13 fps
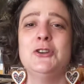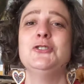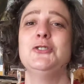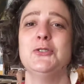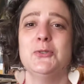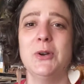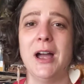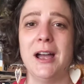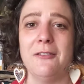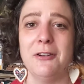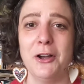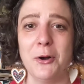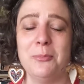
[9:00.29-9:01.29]
to
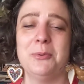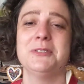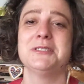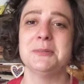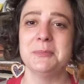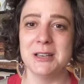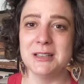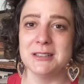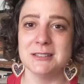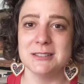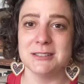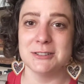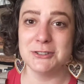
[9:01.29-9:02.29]
have help with some
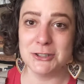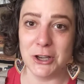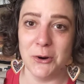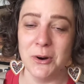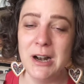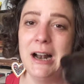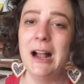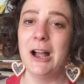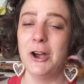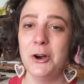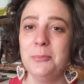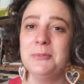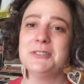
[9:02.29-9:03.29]
kittens. So I
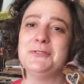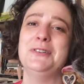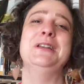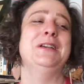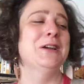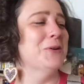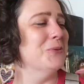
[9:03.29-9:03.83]
hope this video